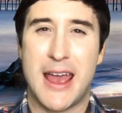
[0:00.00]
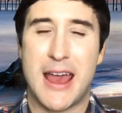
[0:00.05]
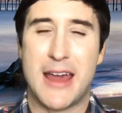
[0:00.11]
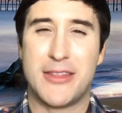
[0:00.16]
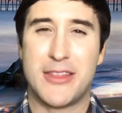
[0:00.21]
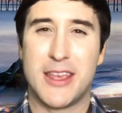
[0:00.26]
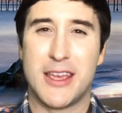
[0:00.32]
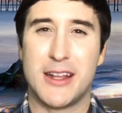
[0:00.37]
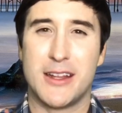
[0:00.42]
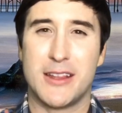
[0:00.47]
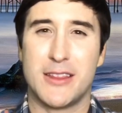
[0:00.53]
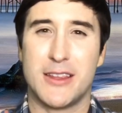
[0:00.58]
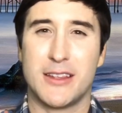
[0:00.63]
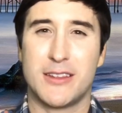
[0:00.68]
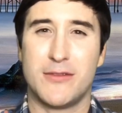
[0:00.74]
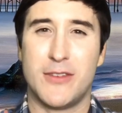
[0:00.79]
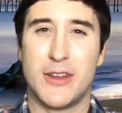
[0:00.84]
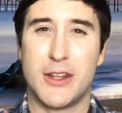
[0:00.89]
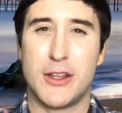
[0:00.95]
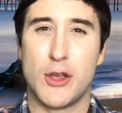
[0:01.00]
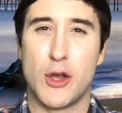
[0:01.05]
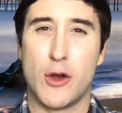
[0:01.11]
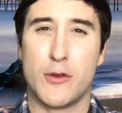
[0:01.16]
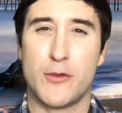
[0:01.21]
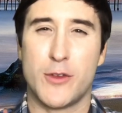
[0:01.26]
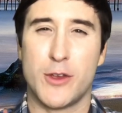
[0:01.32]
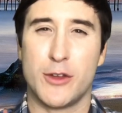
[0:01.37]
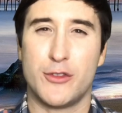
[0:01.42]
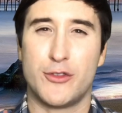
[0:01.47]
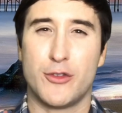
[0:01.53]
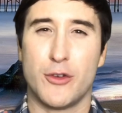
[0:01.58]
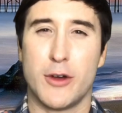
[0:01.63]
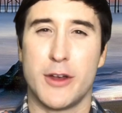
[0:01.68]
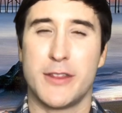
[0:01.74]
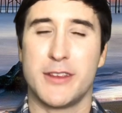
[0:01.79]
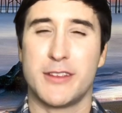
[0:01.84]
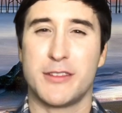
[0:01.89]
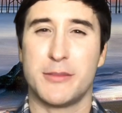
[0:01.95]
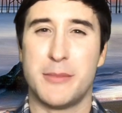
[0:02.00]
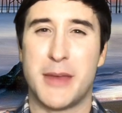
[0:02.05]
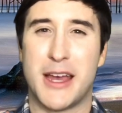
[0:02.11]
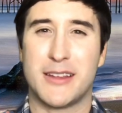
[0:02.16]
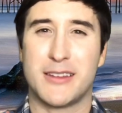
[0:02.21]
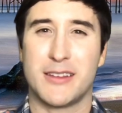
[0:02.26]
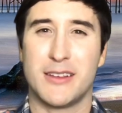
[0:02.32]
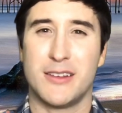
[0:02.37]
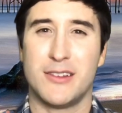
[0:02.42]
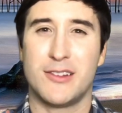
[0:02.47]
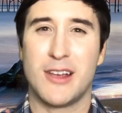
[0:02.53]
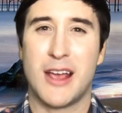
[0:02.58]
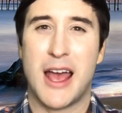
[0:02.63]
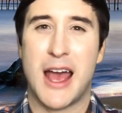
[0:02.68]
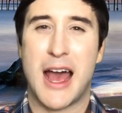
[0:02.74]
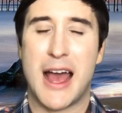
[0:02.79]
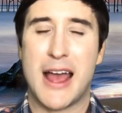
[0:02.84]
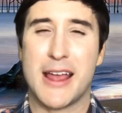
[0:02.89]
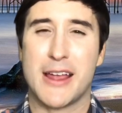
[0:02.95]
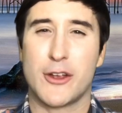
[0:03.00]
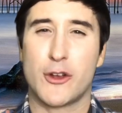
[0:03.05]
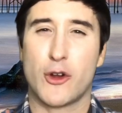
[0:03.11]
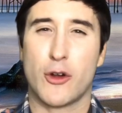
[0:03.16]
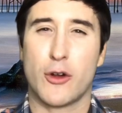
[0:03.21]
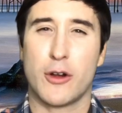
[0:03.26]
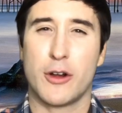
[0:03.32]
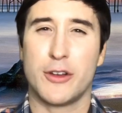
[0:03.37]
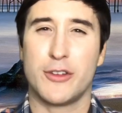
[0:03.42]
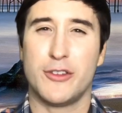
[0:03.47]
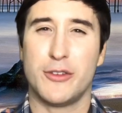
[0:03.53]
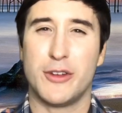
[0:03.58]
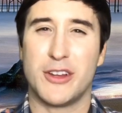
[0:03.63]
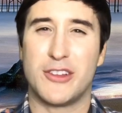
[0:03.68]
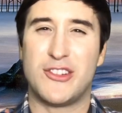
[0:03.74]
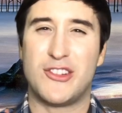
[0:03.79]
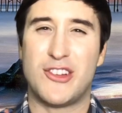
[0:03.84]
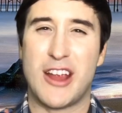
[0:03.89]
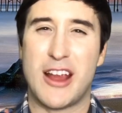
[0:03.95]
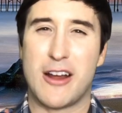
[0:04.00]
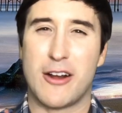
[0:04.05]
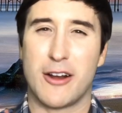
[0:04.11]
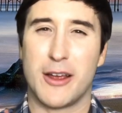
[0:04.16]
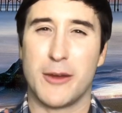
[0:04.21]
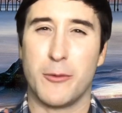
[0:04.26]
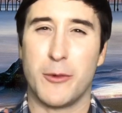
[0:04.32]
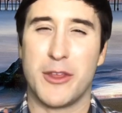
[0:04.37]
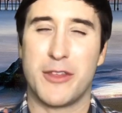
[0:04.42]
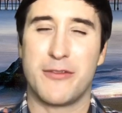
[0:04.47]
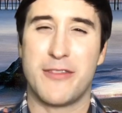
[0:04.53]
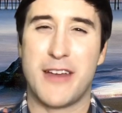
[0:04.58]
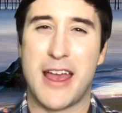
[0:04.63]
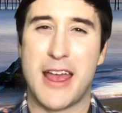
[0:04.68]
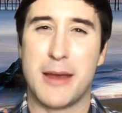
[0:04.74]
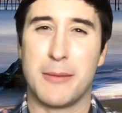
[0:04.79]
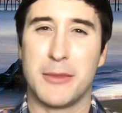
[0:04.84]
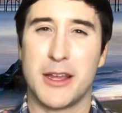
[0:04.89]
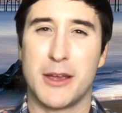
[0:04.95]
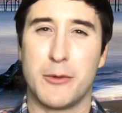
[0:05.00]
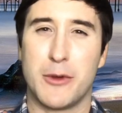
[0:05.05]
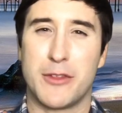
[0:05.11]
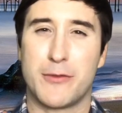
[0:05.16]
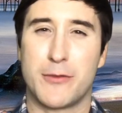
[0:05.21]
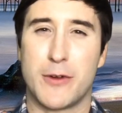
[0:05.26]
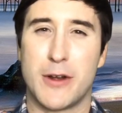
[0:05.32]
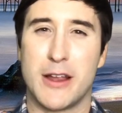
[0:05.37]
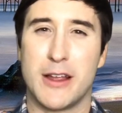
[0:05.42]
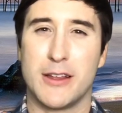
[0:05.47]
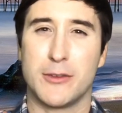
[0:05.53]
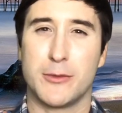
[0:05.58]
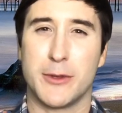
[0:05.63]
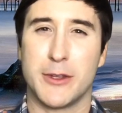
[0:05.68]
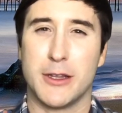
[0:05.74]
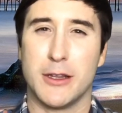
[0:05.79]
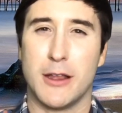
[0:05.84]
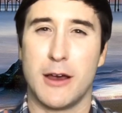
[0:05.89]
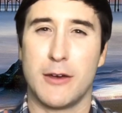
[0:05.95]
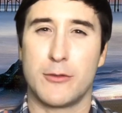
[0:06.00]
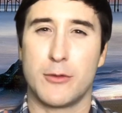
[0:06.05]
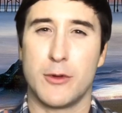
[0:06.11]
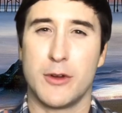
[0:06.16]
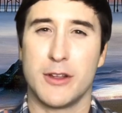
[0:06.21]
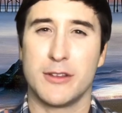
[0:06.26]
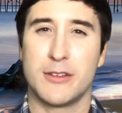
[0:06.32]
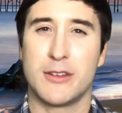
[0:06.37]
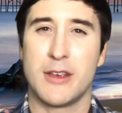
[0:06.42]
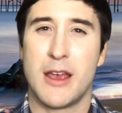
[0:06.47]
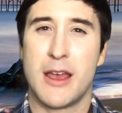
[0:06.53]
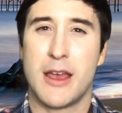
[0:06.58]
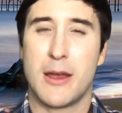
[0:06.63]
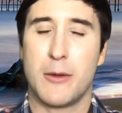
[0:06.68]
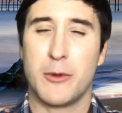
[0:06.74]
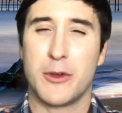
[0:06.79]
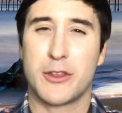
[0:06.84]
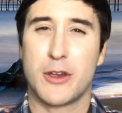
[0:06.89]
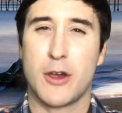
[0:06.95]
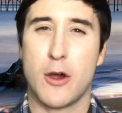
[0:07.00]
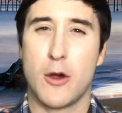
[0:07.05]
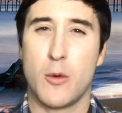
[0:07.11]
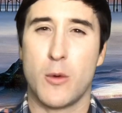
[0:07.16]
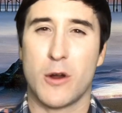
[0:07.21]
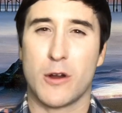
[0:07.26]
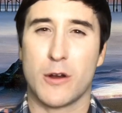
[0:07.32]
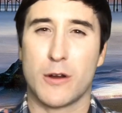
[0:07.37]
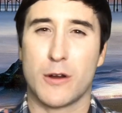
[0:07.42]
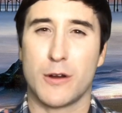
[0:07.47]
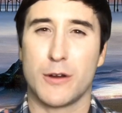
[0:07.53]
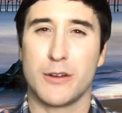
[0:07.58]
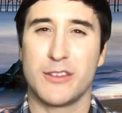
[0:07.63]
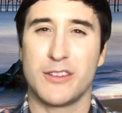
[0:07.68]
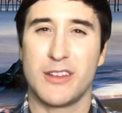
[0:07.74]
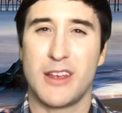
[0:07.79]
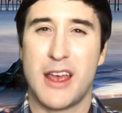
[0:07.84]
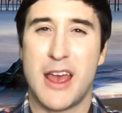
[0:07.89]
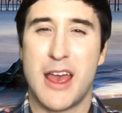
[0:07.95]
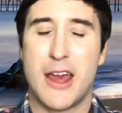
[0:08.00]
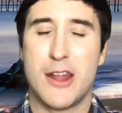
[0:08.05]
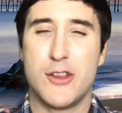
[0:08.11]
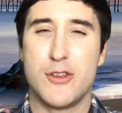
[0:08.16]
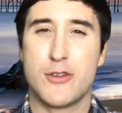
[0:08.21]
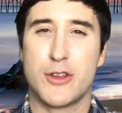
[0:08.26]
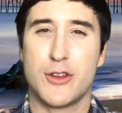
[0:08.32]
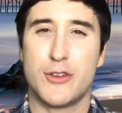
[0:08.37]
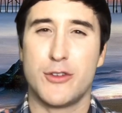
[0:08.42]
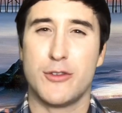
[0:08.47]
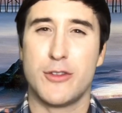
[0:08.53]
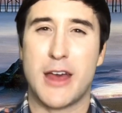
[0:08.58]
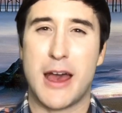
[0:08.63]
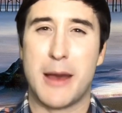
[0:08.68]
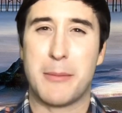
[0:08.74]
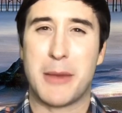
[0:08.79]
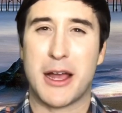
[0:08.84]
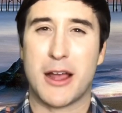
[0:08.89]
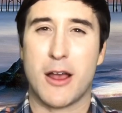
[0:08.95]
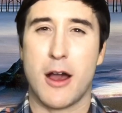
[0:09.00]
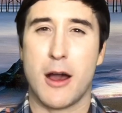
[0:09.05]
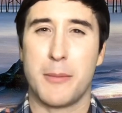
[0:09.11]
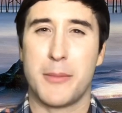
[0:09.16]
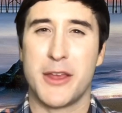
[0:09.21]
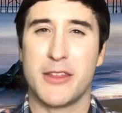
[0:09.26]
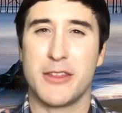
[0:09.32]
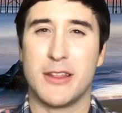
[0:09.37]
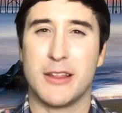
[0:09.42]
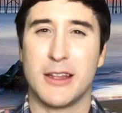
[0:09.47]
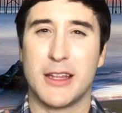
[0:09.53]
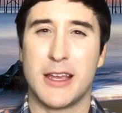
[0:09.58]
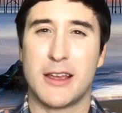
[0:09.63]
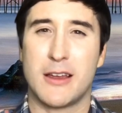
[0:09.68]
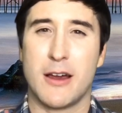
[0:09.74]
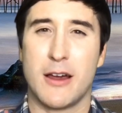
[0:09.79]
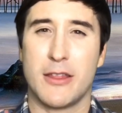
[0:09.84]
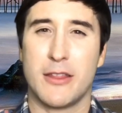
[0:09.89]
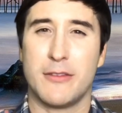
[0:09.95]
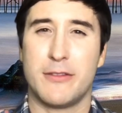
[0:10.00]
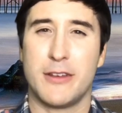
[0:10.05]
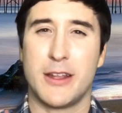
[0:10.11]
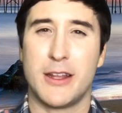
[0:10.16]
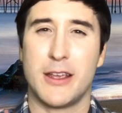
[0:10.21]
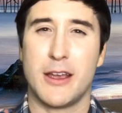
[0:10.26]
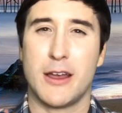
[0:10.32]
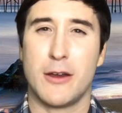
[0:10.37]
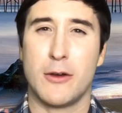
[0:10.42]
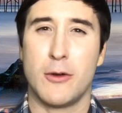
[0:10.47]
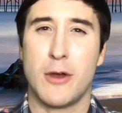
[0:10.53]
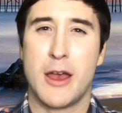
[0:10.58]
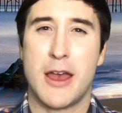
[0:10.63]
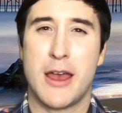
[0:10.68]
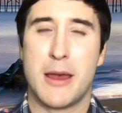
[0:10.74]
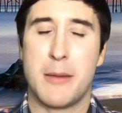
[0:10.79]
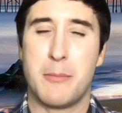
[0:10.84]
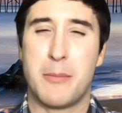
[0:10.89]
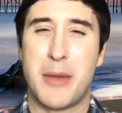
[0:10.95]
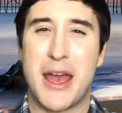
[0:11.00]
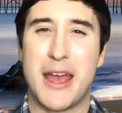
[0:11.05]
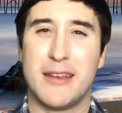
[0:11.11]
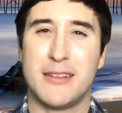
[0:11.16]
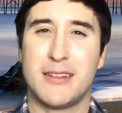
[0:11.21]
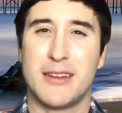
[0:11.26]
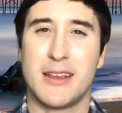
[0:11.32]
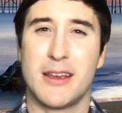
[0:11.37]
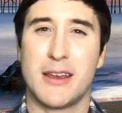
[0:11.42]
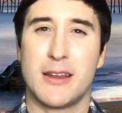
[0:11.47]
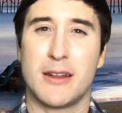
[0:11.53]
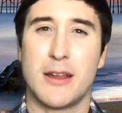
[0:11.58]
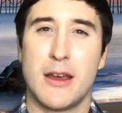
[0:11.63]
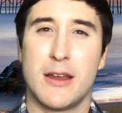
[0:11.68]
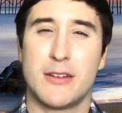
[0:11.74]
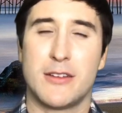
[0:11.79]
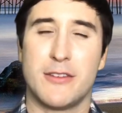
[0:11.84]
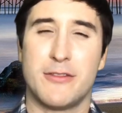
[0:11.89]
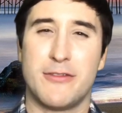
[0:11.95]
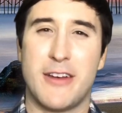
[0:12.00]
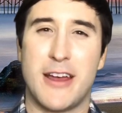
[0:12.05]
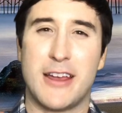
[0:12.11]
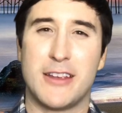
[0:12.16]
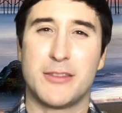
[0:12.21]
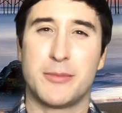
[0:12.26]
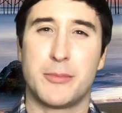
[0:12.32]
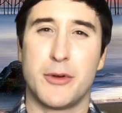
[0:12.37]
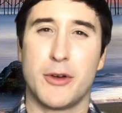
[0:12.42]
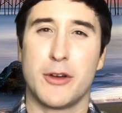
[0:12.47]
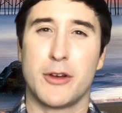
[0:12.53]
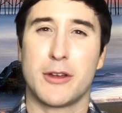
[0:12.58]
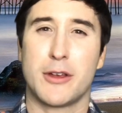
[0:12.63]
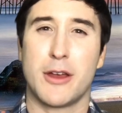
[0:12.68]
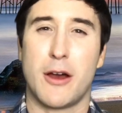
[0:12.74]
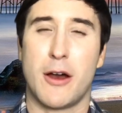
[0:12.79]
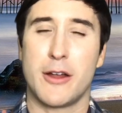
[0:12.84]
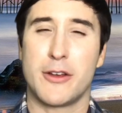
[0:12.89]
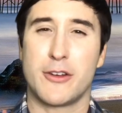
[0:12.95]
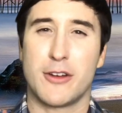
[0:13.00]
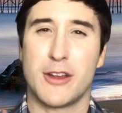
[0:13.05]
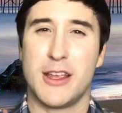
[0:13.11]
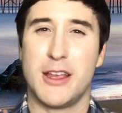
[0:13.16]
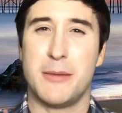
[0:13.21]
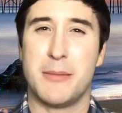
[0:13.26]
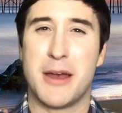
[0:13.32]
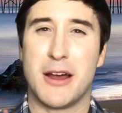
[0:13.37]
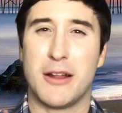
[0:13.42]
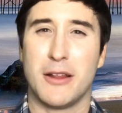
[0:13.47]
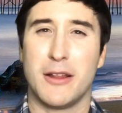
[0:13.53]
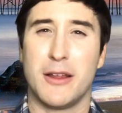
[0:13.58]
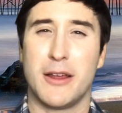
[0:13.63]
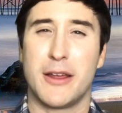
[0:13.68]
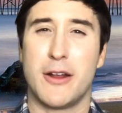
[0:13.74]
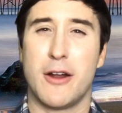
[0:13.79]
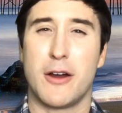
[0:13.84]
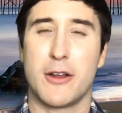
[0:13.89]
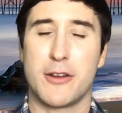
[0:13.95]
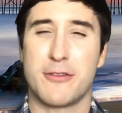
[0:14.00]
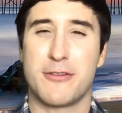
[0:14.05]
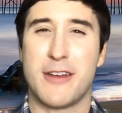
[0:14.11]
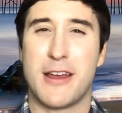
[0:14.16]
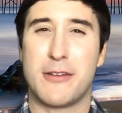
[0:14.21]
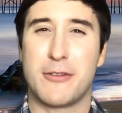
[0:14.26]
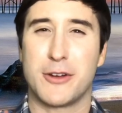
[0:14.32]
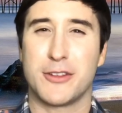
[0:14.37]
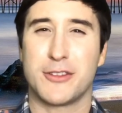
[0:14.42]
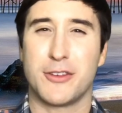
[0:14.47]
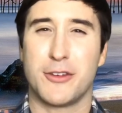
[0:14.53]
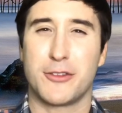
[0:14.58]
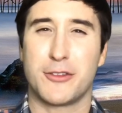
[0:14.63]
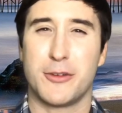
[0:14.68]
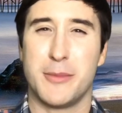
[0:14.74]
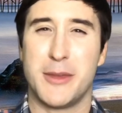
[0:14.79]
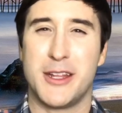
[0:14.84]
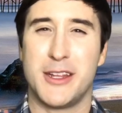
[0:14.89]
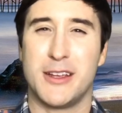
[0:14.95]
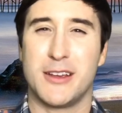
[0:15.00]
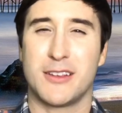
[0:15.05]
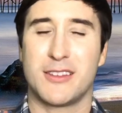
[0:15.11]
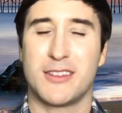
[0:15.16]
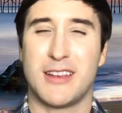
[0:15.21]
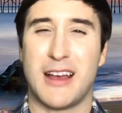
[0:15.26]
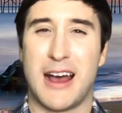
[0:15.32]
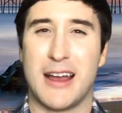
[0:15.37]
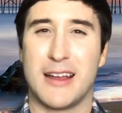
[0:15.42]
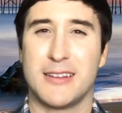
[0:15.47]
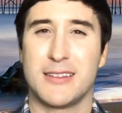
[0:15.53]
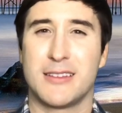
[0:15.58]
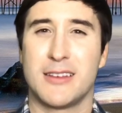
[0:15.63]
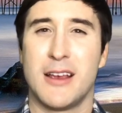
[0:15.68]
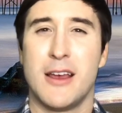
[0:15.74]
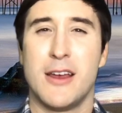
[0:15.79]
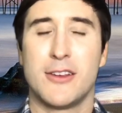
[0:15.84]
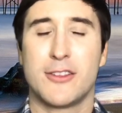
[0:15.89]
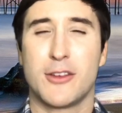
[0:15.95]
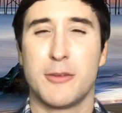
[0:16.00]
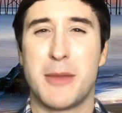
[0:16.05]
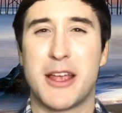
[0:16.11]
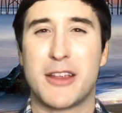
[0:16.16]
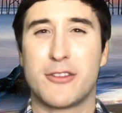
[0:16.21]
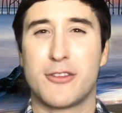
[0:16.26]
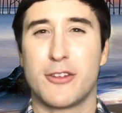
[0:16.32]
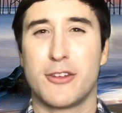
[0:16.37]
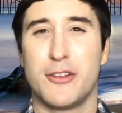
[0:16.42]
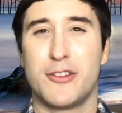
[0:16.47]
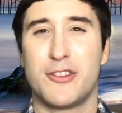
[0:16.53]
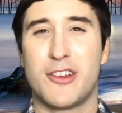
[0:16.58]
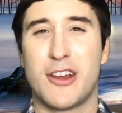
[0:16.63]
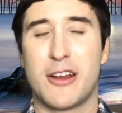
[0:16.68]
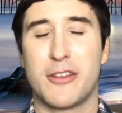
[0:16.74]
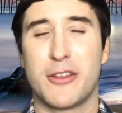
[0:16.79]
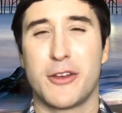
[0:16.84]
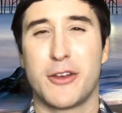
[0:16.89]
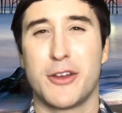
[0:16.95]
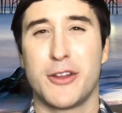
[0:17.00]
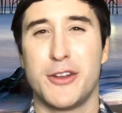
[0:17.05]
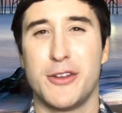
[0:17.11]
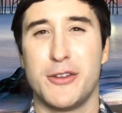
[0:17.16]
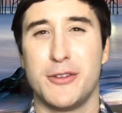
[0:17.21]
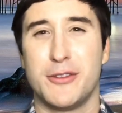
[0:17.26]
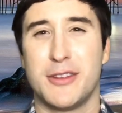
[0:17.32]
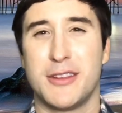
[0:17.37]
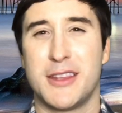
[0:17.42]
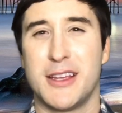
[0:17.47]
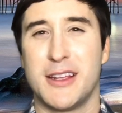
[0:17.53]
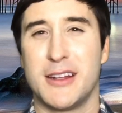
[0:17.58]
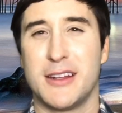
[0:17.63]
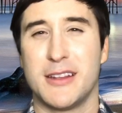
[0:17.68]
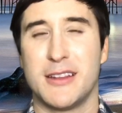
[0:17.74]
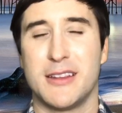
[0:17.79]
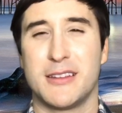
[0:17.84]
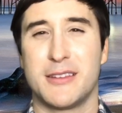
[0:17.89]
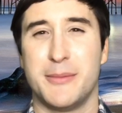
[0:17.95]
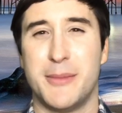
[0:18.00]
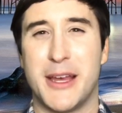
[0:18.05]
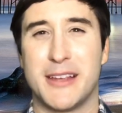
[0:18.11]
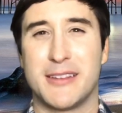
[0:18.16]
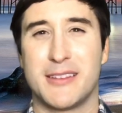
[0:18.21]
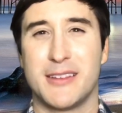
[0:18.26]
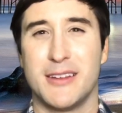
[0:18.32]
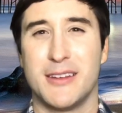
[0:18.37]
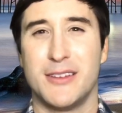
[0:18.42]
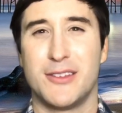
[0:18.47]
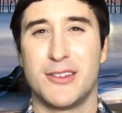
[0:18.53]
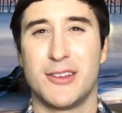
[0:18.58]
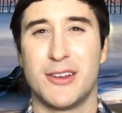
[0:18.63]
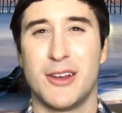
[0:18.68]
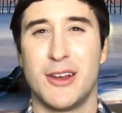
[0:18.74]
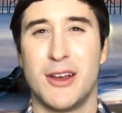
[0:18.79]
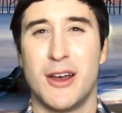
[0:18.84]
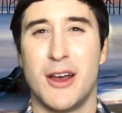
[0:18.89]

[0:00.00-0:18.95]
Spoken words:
At the end of this video, if you enjoy this message, I encourage you to share it with family, with friends, with loved ones, and with coworkers. And you can do that by copying the link on the video and pasting it to Facebook, on your email, and all your favorite social media sites. So make sure you share the good news at the end of this message.